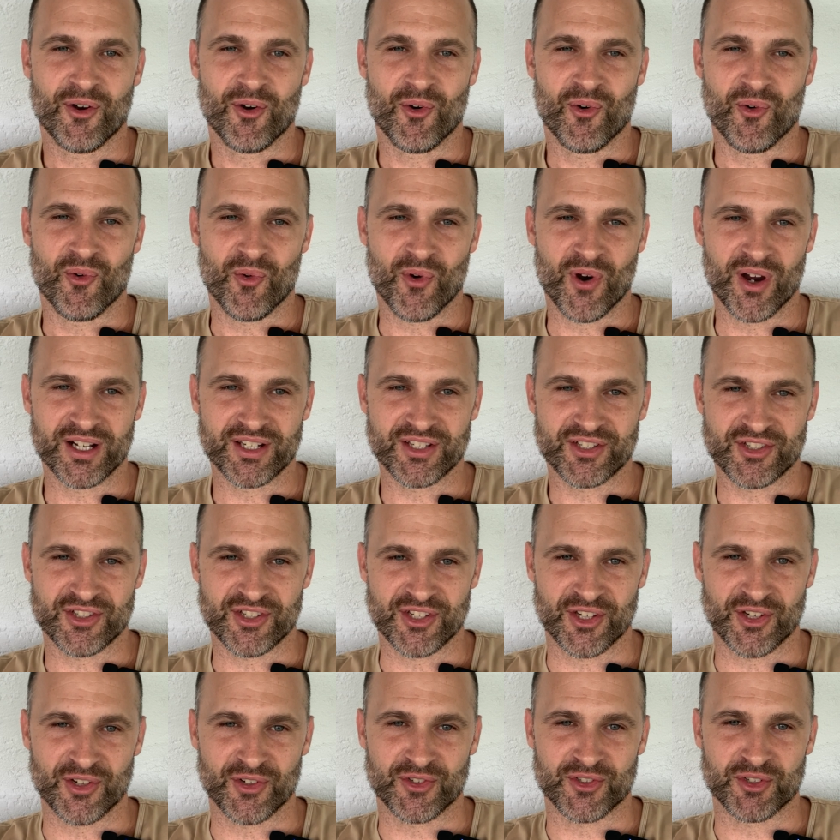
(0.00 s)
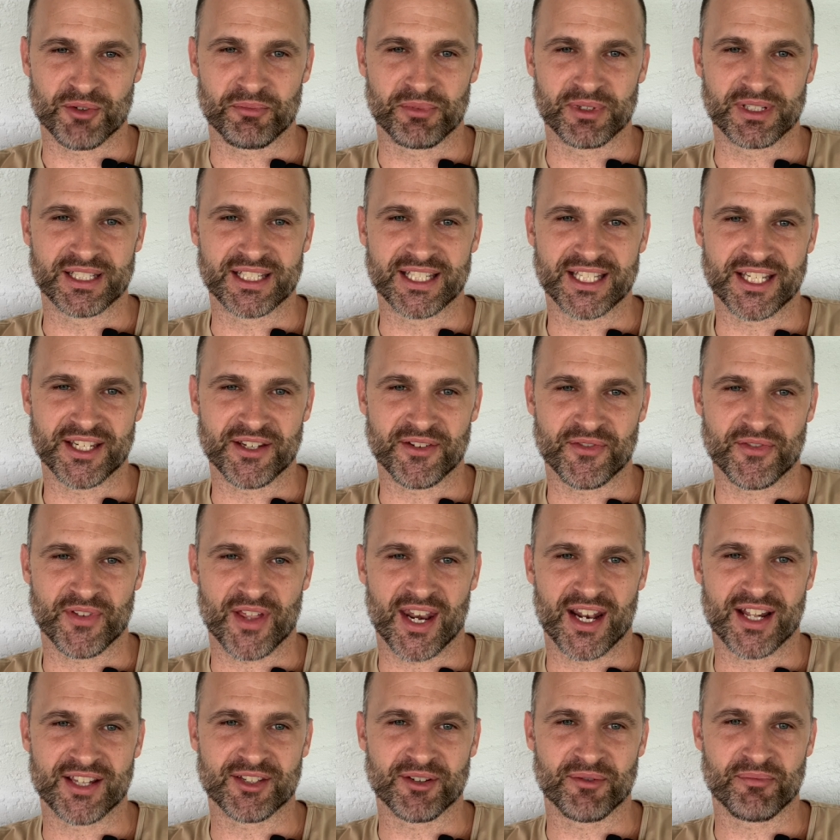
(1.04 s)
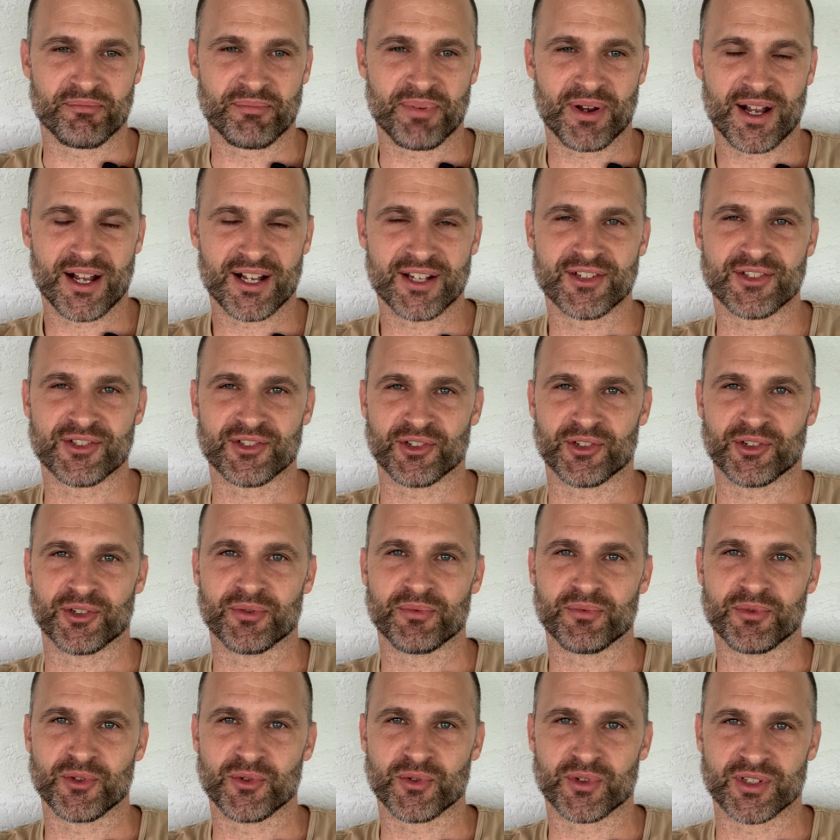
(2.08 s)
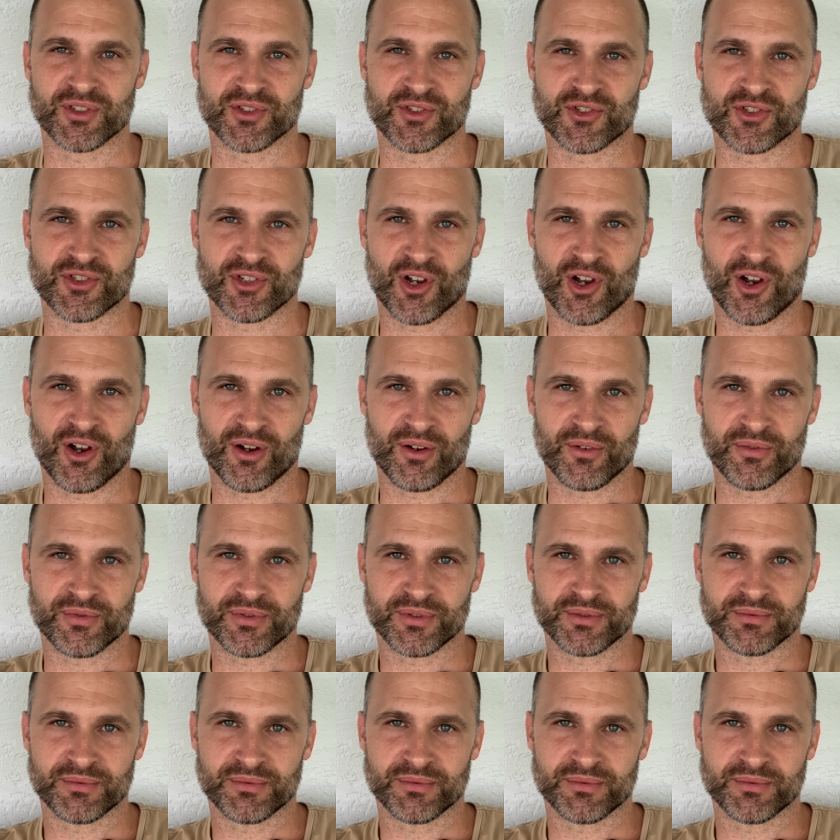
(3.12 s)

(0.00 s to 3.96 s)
wants you to believe that it's a puzzle you can solve.